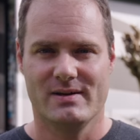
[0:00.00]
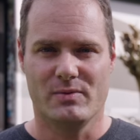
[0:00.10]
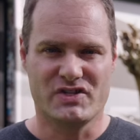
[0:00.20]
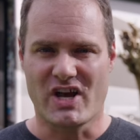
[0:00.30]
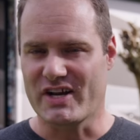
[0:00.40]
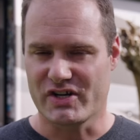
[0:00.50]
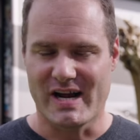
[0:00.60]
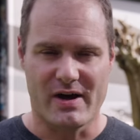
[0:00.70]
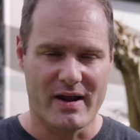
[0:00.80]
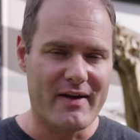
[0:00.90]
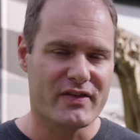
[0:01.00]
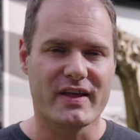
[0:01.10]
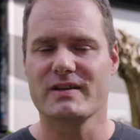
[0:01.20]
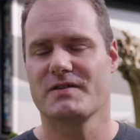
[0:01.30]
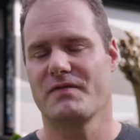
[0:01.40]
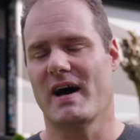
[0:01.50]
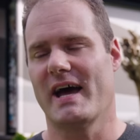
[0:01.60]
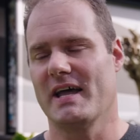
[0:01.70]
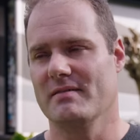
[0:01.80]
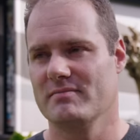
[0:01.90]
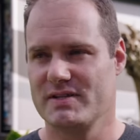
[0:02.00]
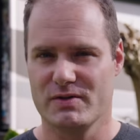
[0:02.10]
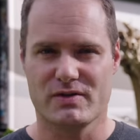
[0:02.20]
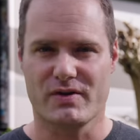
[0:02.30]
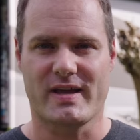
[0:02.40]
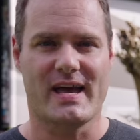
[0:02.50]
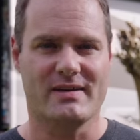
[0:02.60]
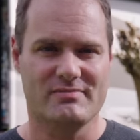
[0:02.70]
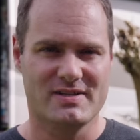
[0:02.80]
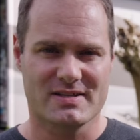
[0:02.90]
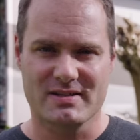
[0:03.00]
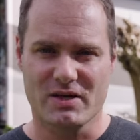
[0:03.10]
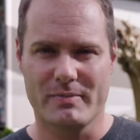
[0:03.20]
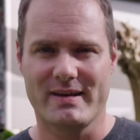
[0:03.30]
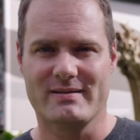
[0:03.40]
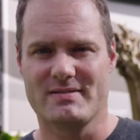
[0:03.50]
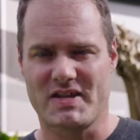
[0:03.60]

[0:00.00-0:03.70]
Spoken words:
we checked her out. Everything was fine. She was okay. Just a little bit